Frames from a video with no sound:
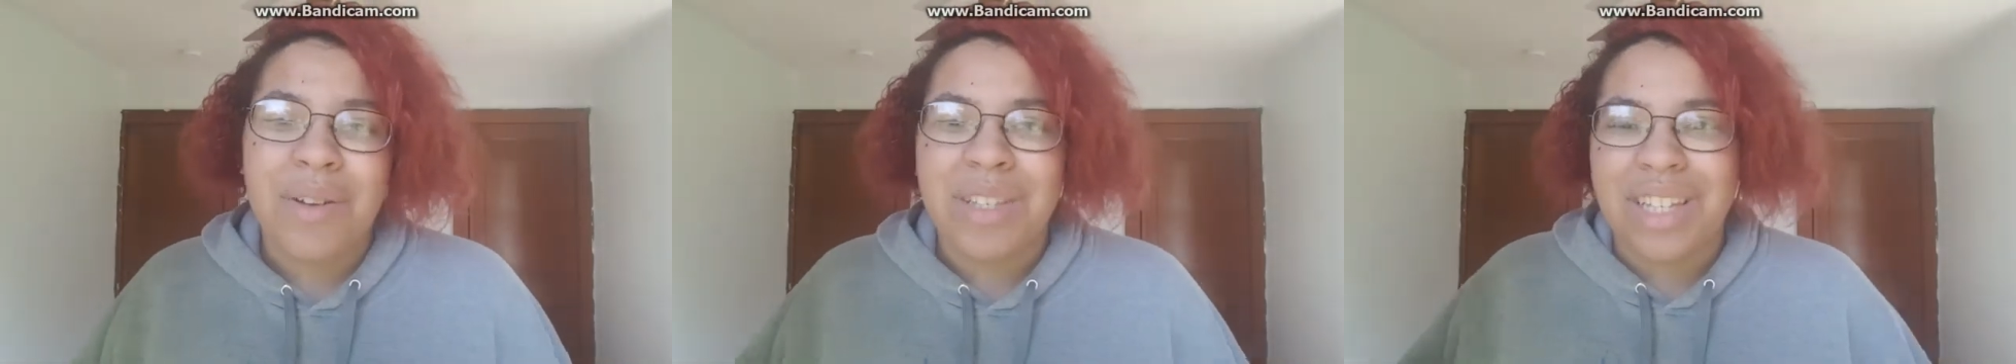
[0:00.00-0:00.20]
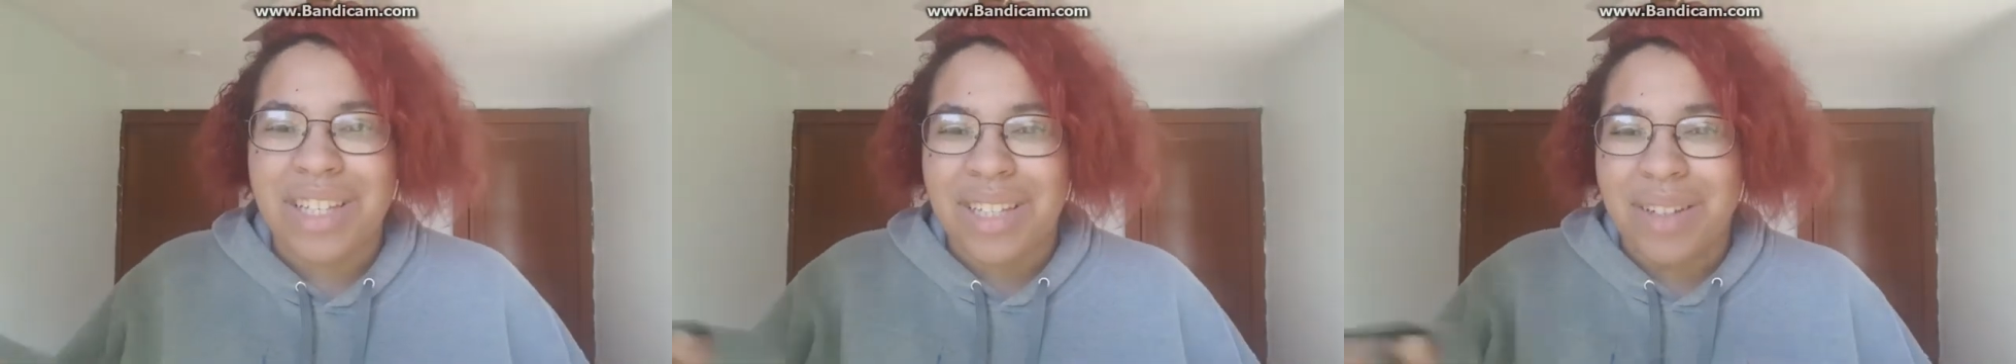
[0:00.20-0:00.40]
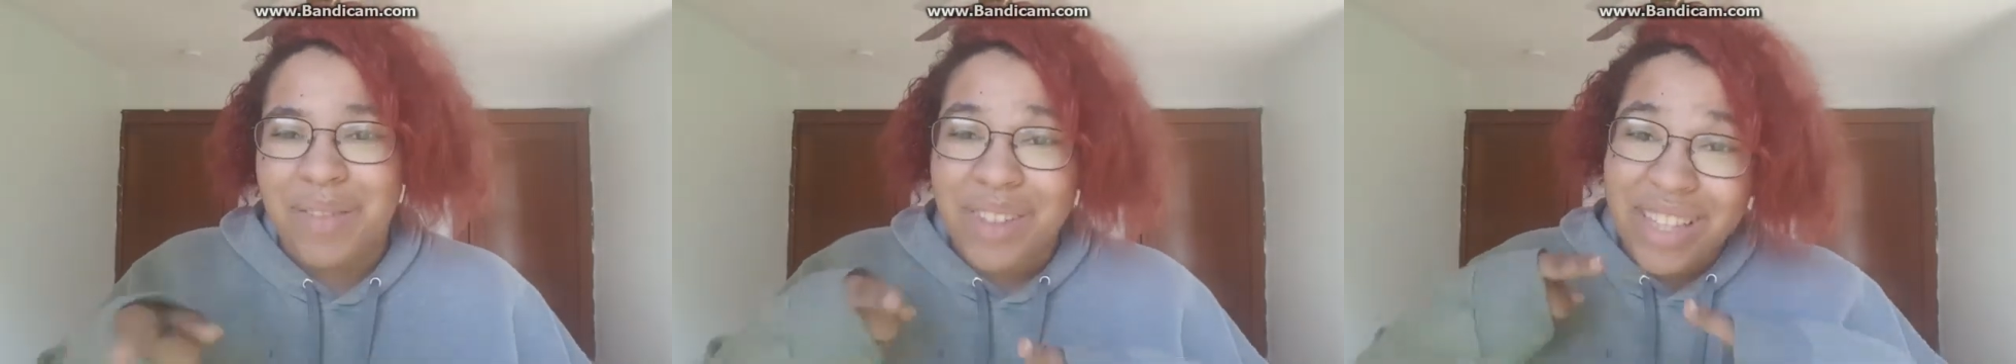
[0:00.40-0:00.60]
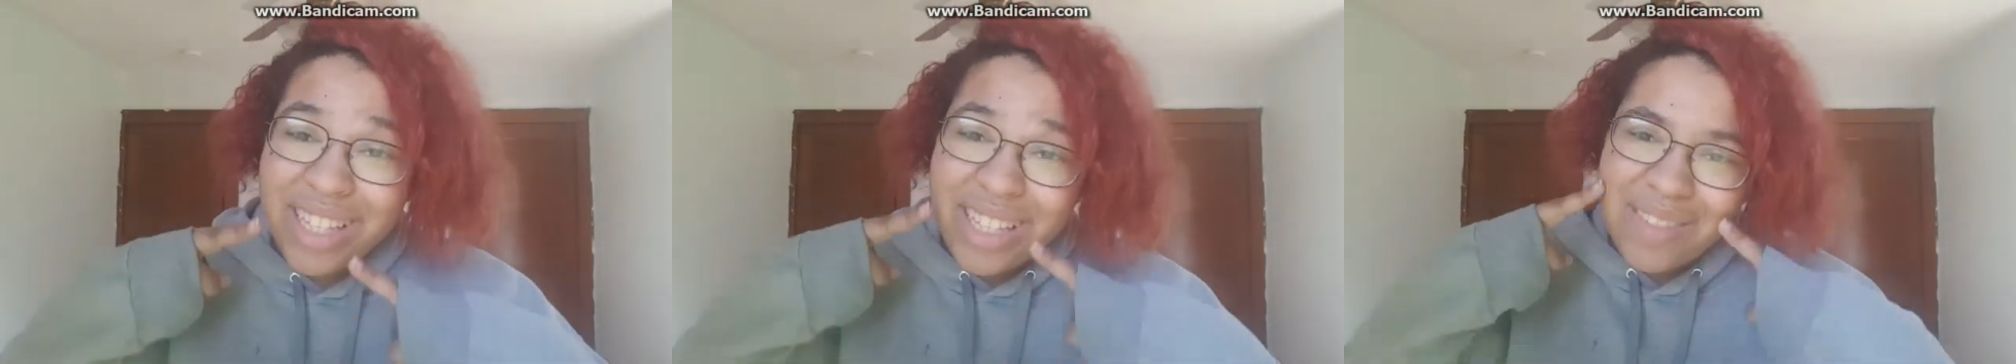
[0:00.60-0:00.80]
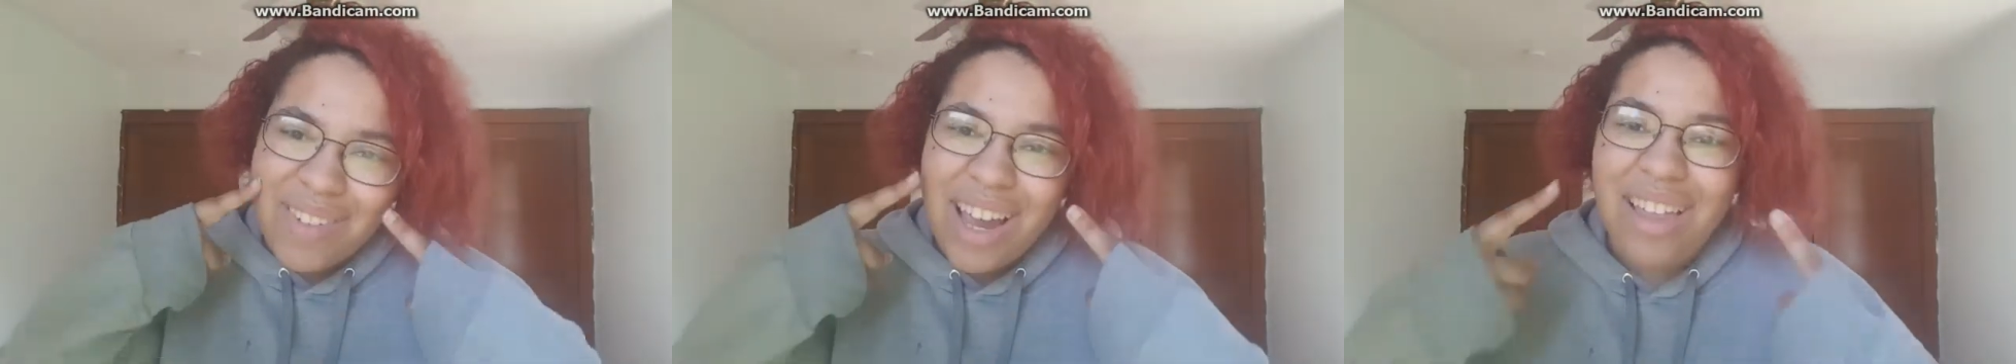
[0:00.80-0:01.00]
I always see someone
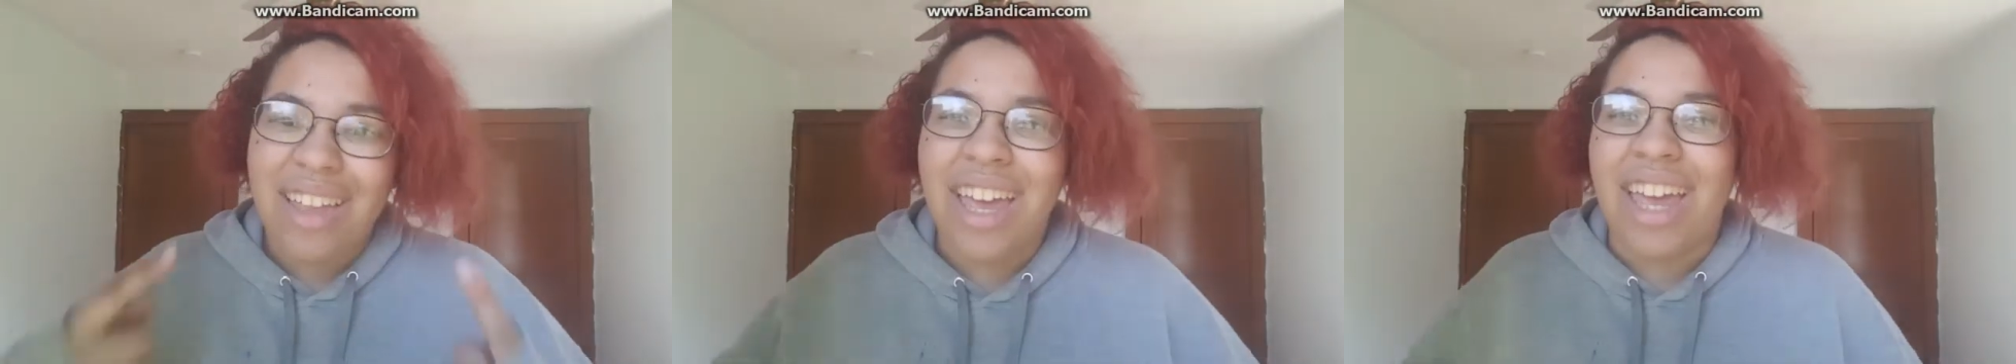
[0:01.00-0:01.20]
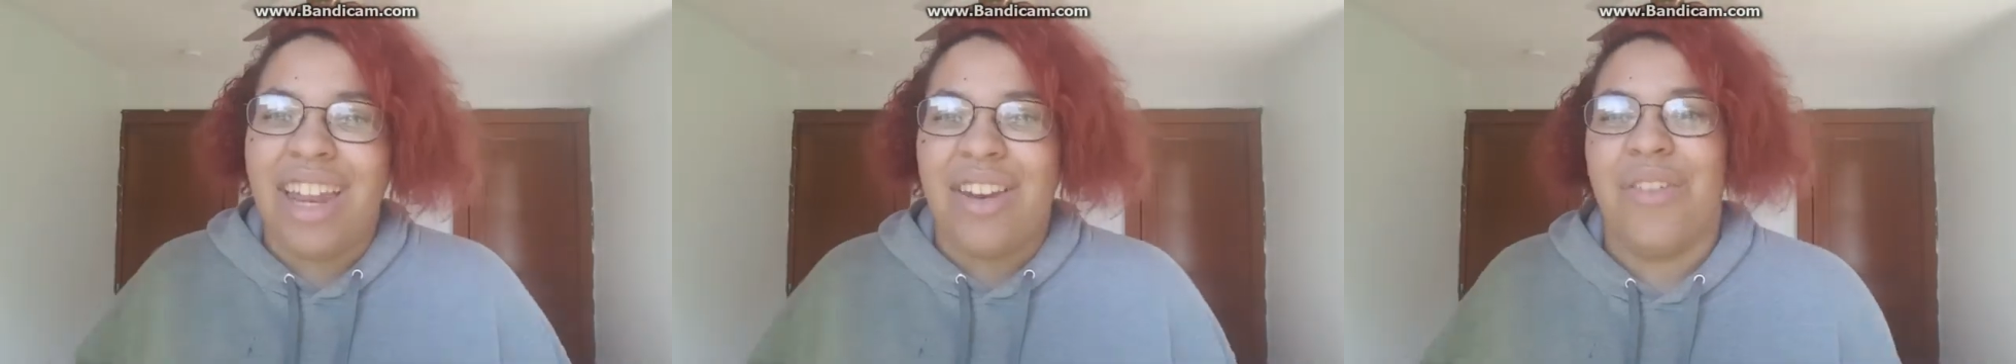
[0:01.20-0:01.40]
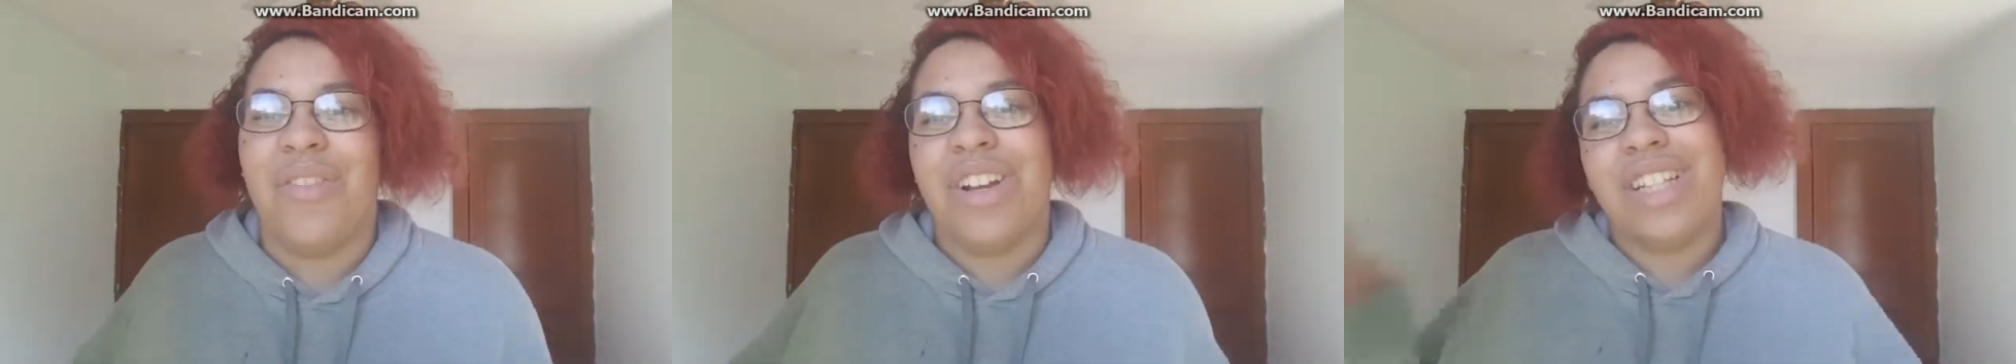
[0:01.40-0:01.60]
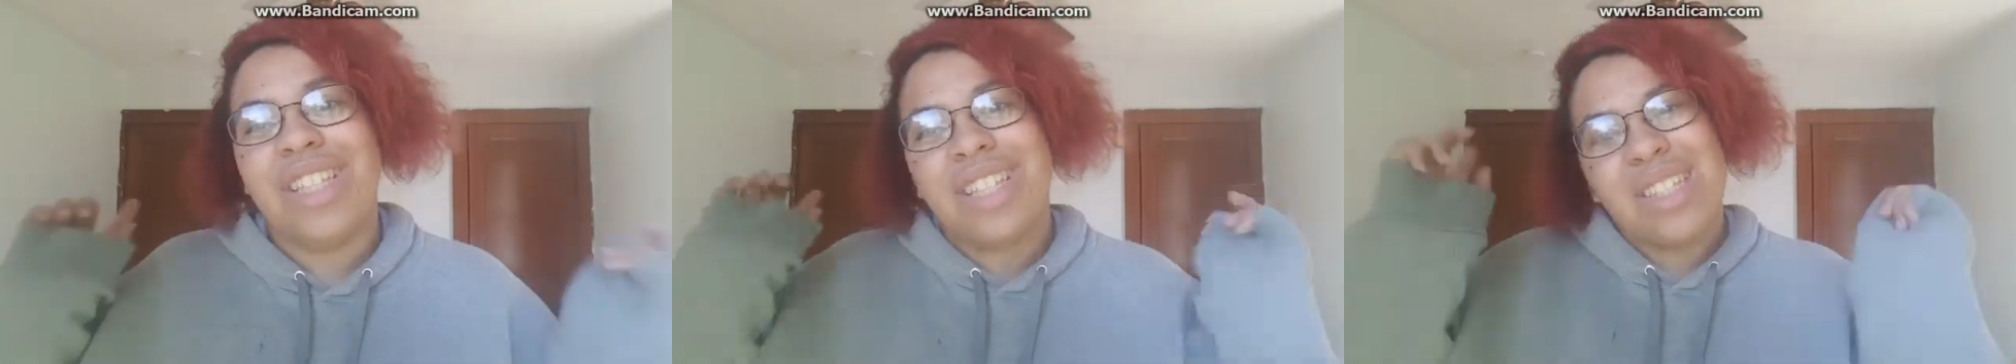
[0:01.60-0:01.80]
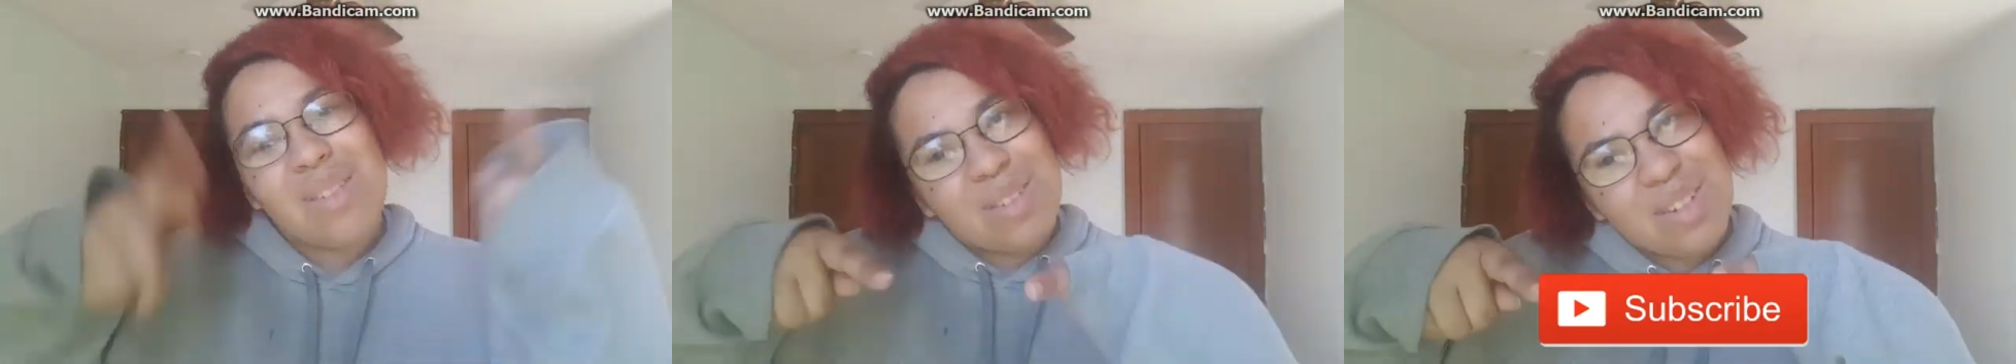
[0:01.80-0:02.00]
with a smile. And don't forget
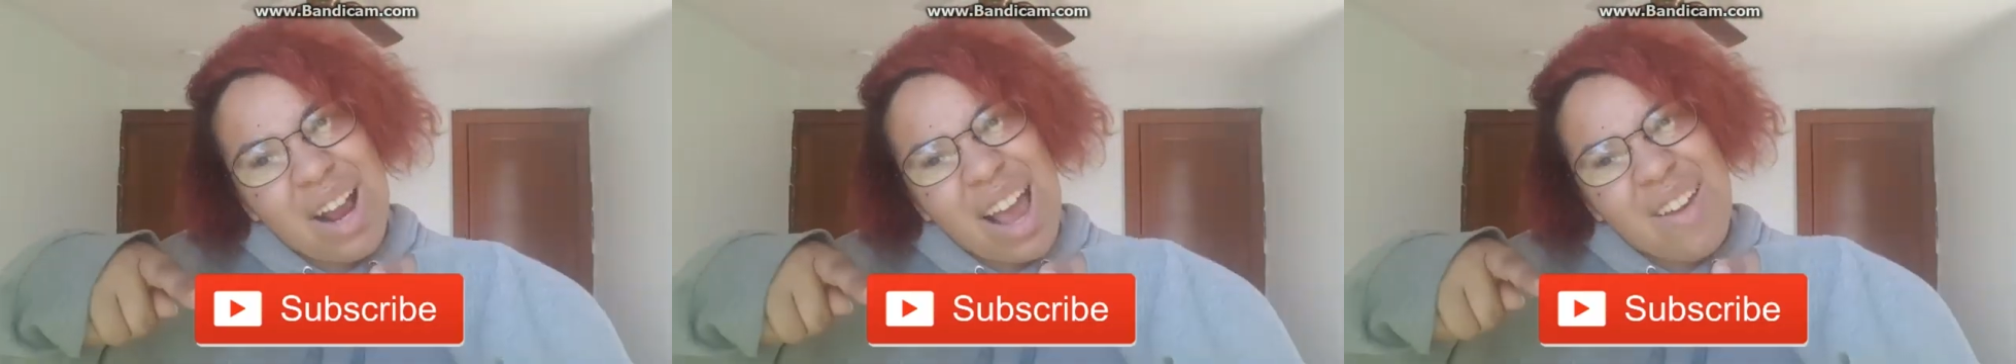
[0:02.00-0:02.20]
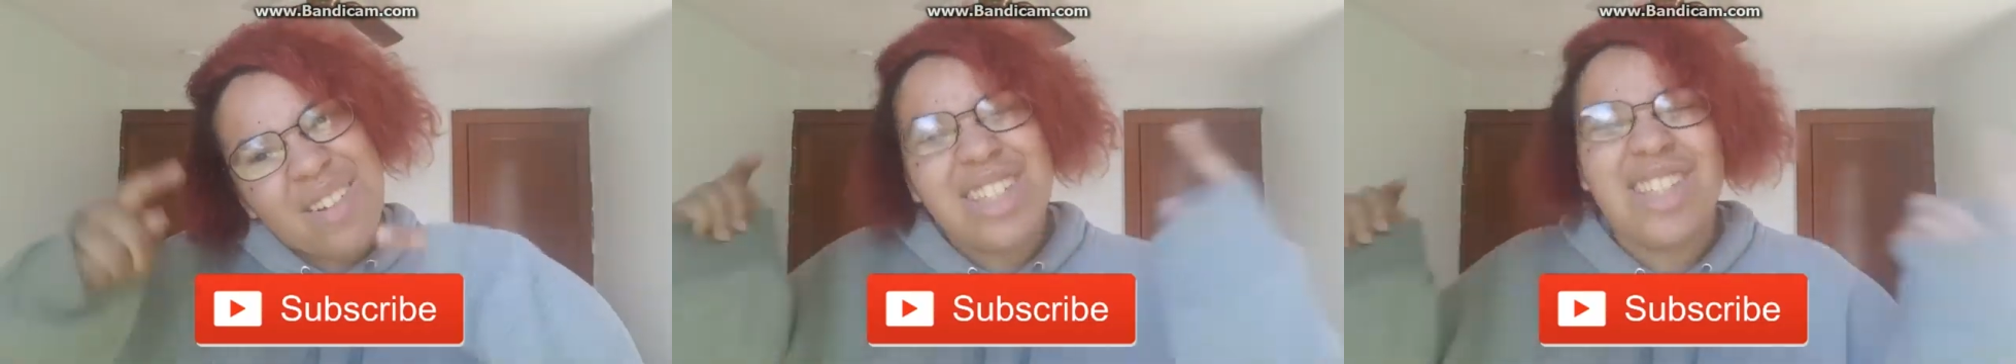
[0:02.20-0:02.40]
to subscribe